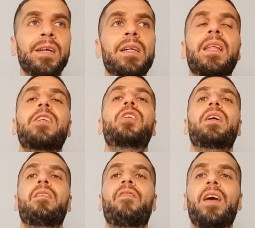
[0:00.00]
Good luck
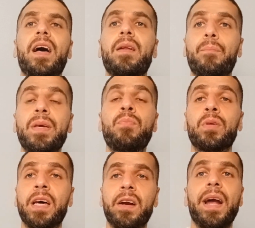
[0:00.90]
trying to find people
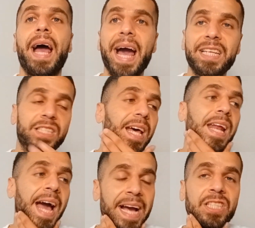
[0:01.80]
that are act that
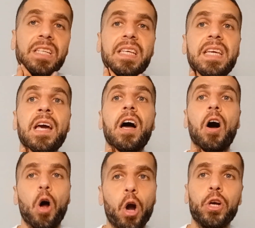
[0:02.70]
actually
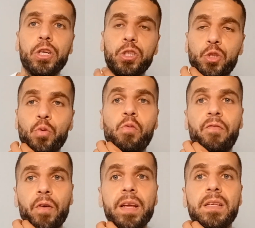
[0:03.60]
are your true
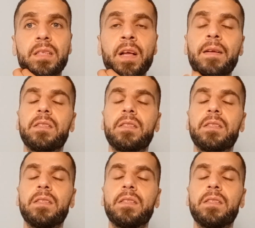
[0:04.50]
friends.